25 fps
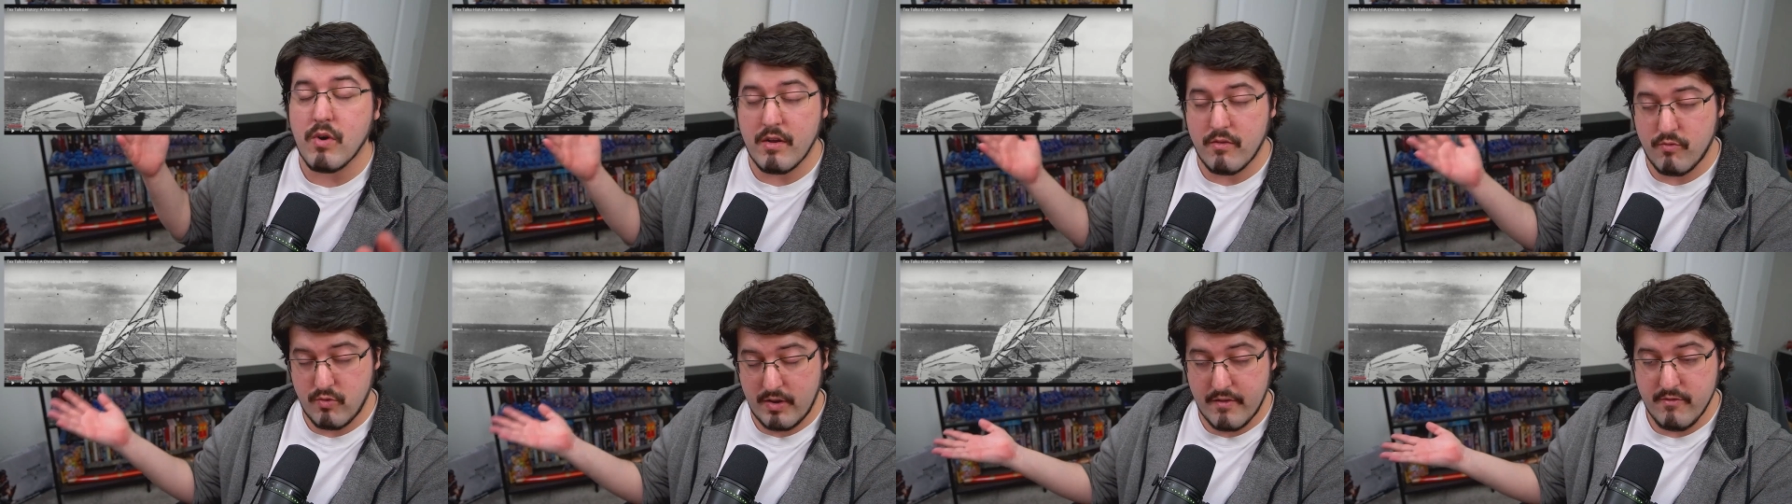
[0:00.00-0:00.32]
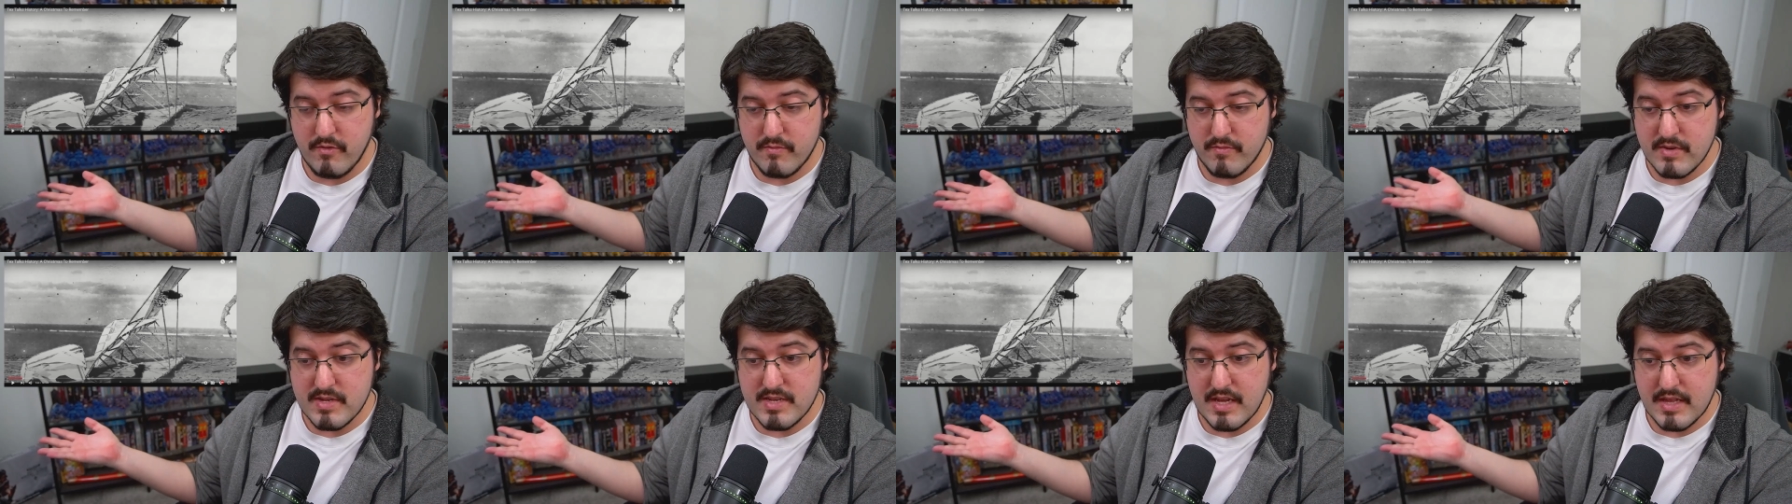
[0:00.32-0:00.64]
it would
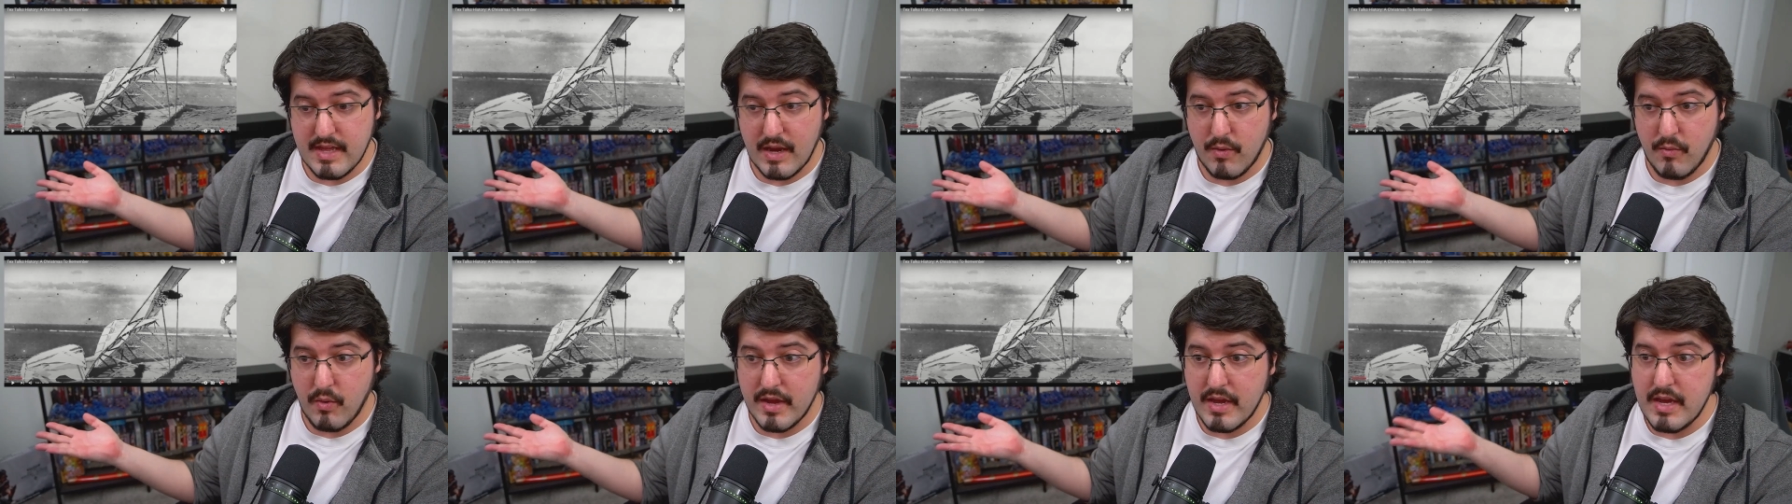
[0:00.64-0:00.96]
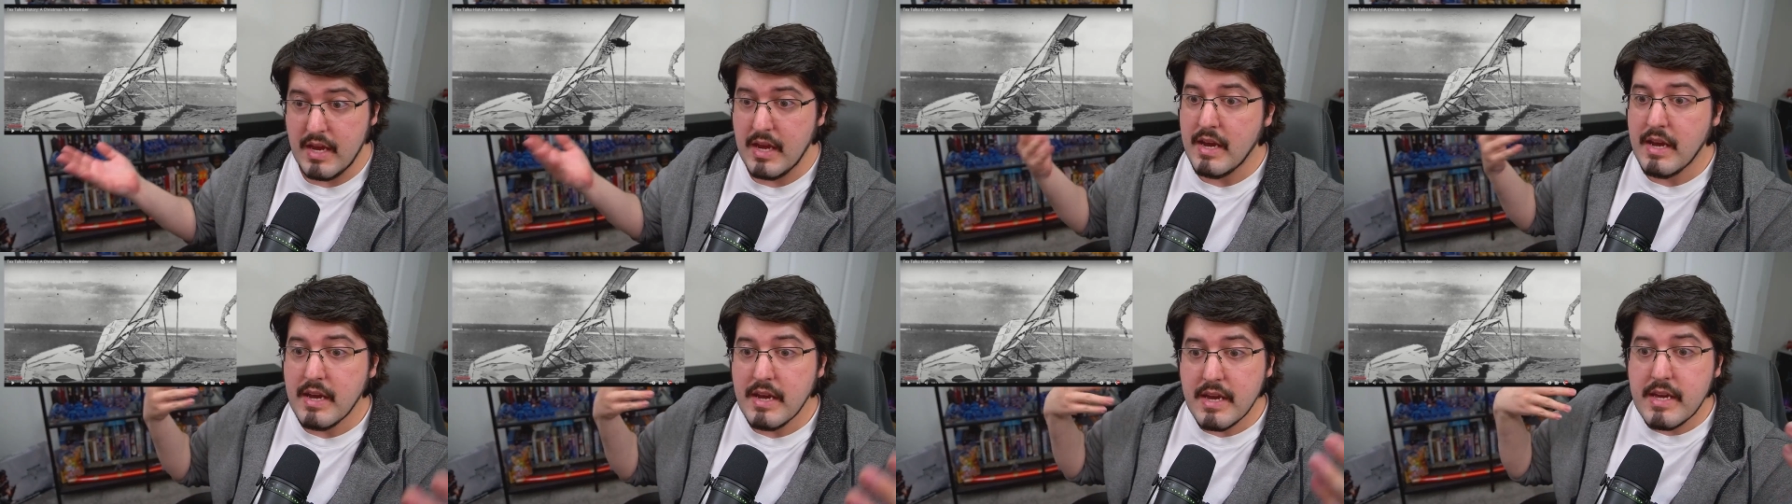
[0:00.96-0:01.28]
never be said that way,
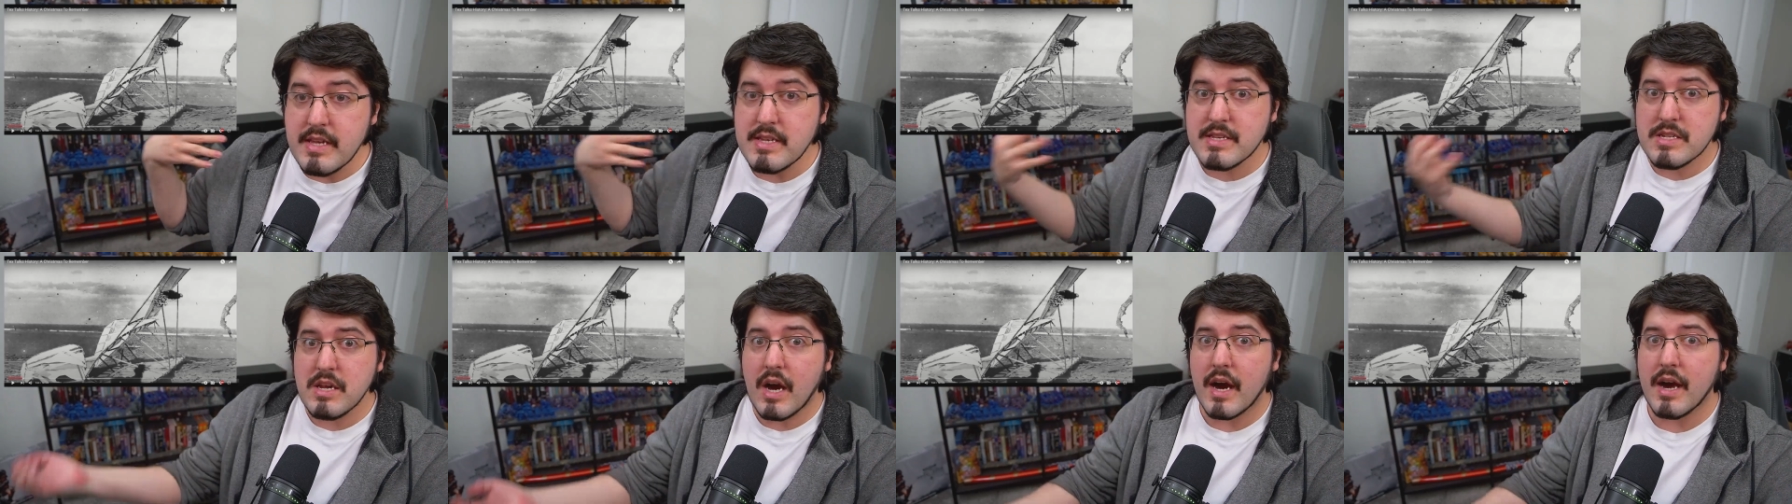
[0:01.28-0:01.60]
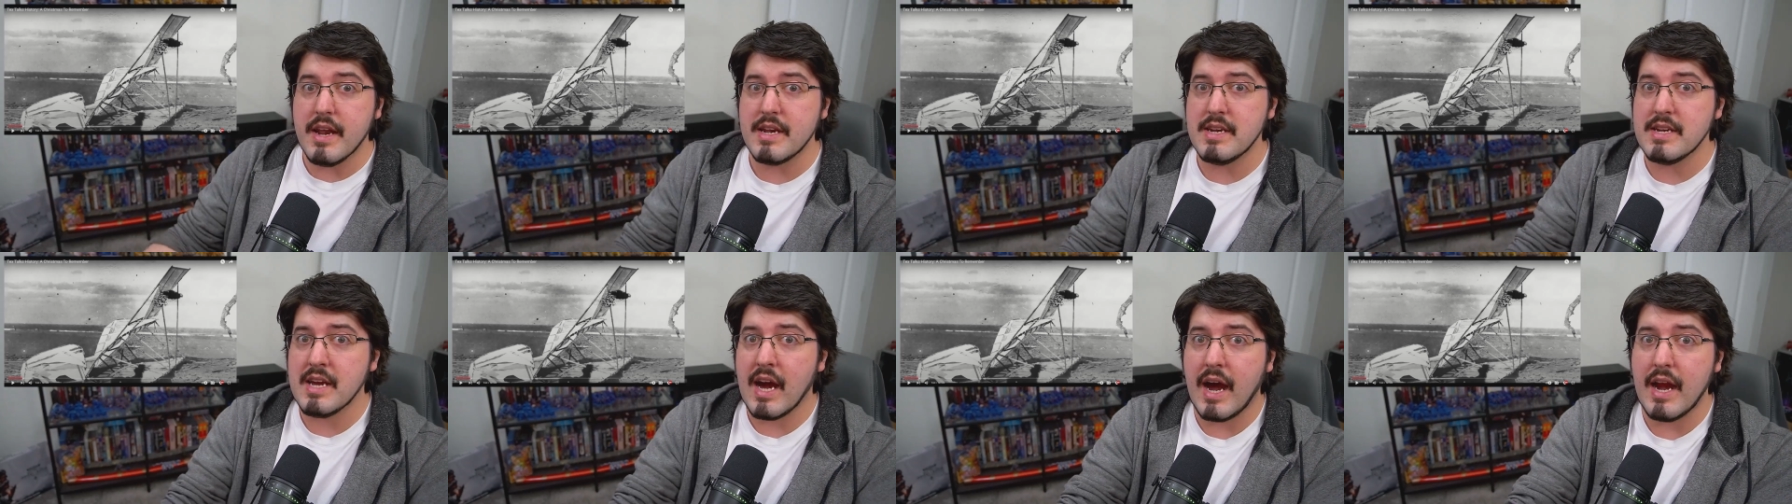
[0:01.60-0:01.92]
is not
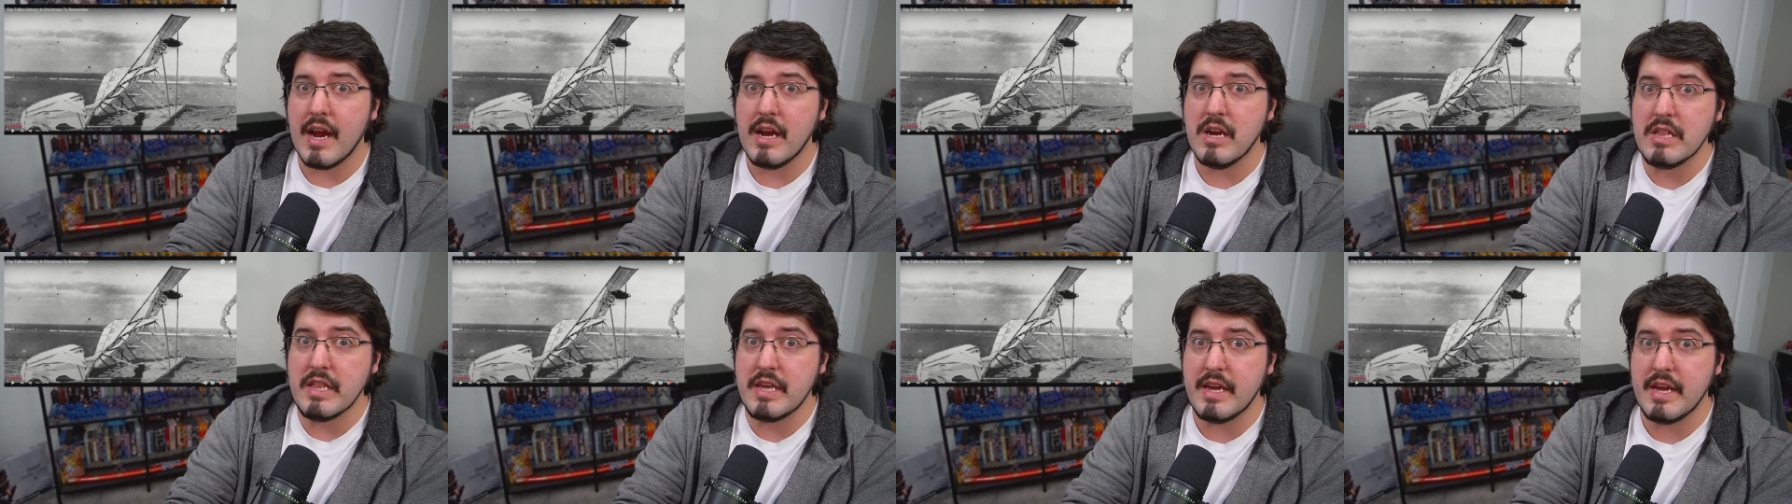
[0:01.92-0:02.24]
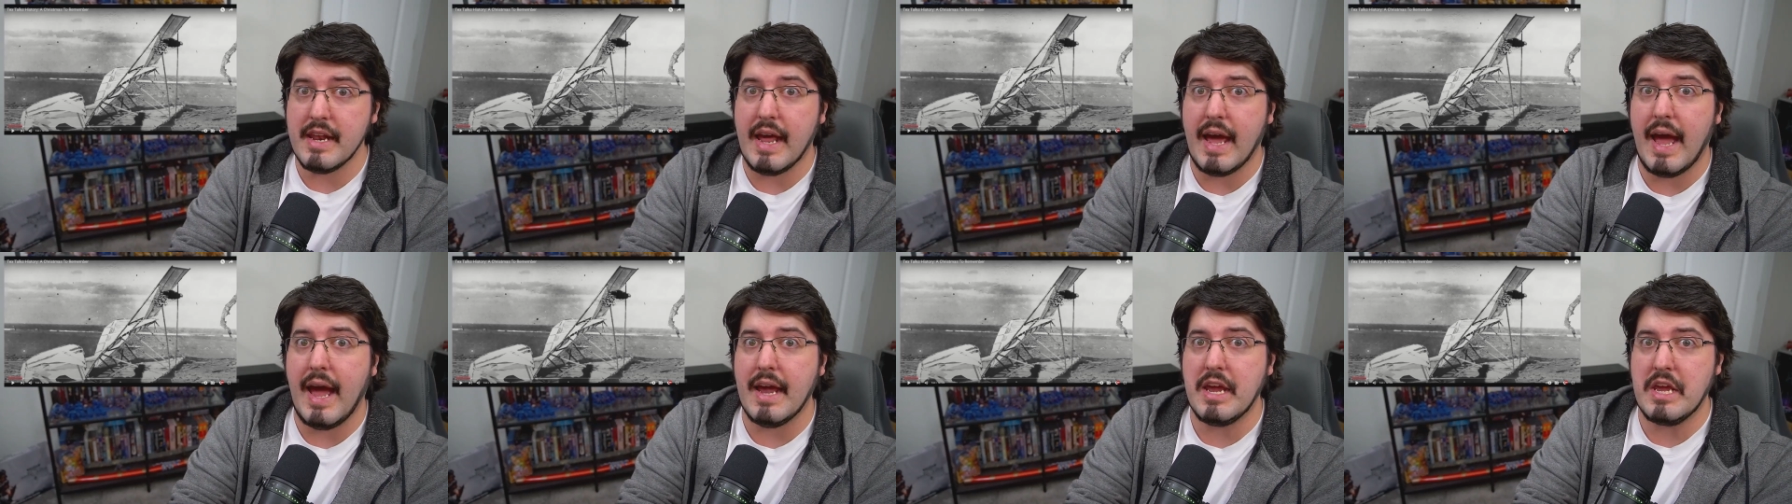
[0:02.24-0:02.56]
entirely
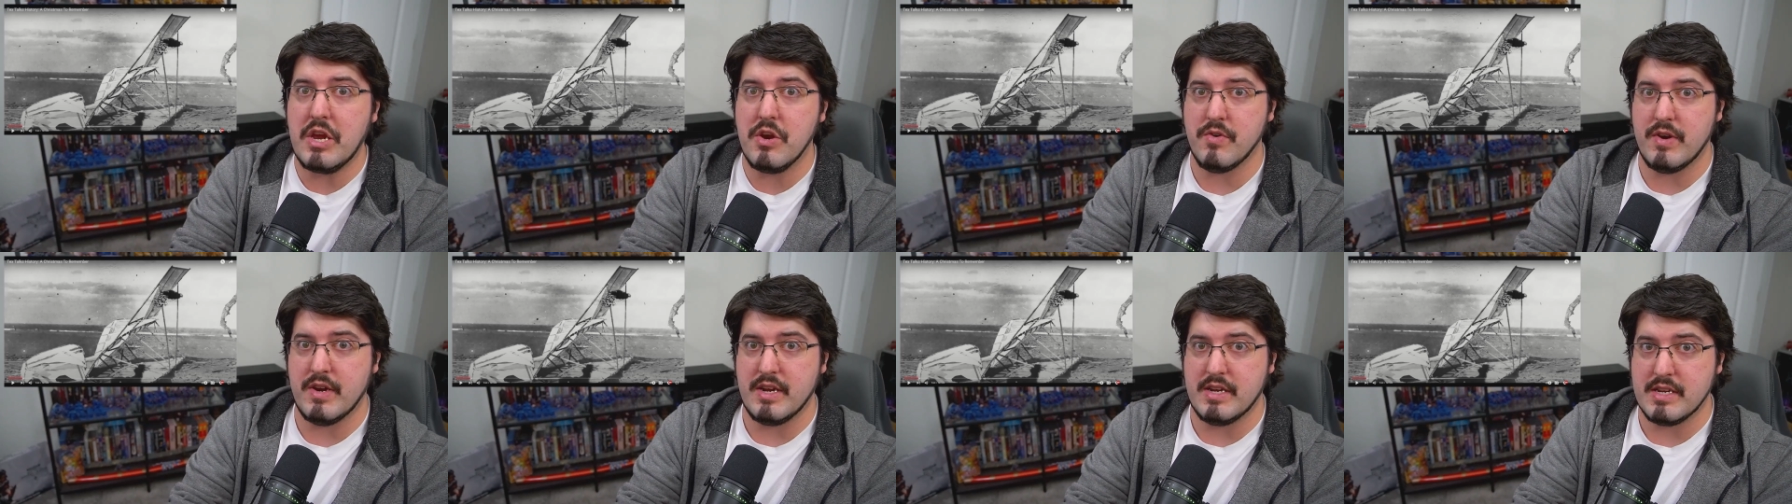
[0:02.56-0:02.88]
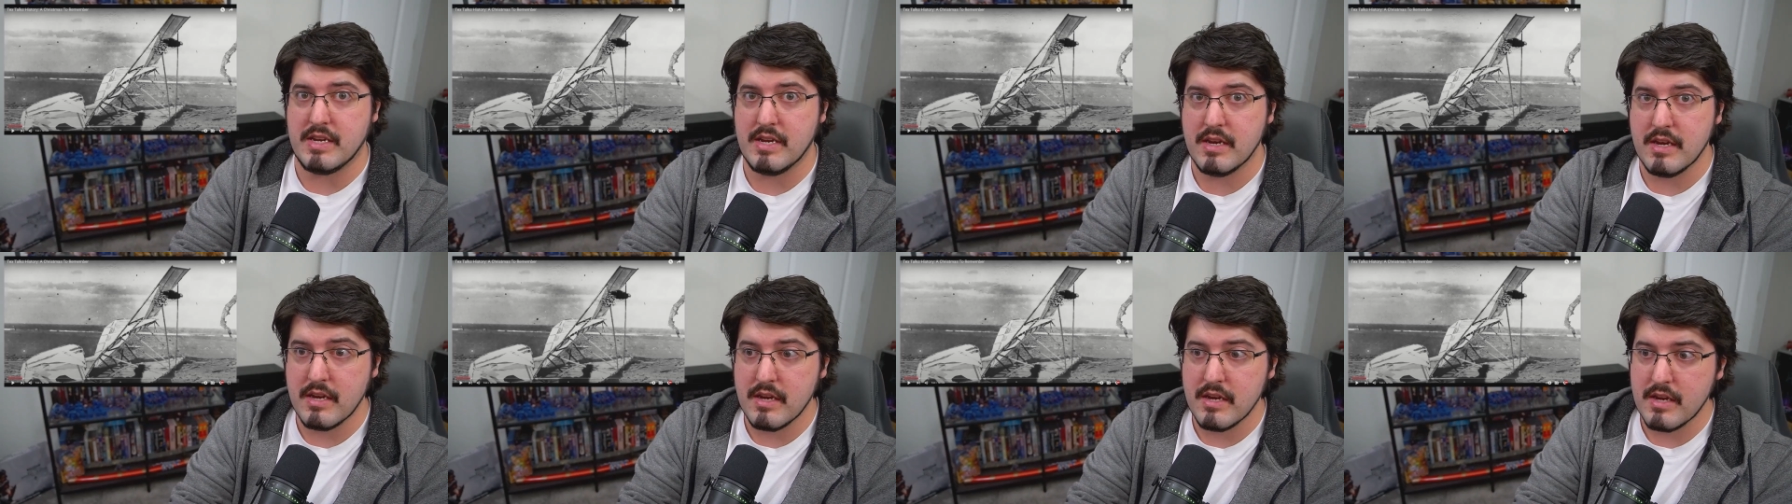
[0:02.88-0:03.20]
inaccurate.